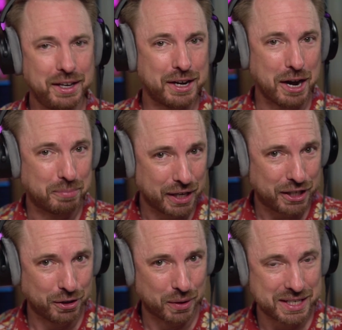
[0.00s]
There you go.
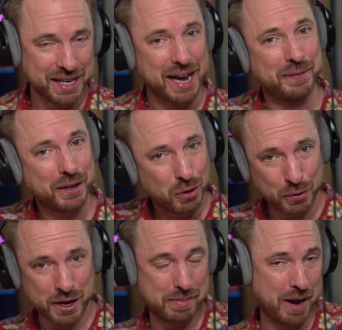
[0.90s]
Pretty cool, isn't it? And the
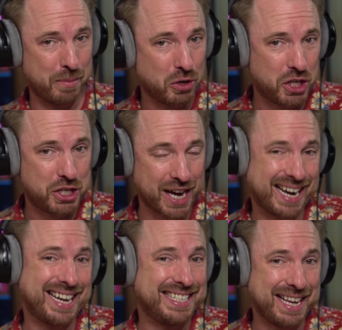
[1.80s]
cool thing about Moshi
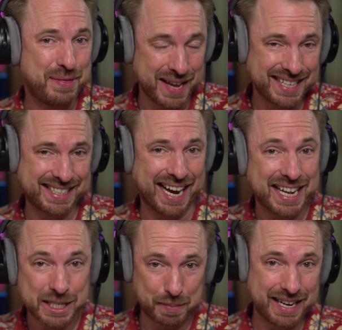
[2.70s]
Chat is it thinks
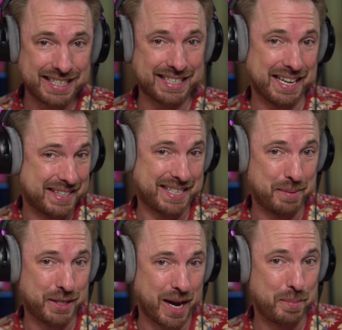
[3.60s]
and speaks at the
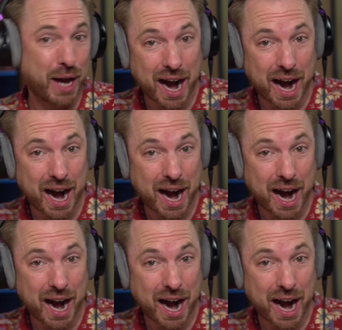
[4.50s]
same time,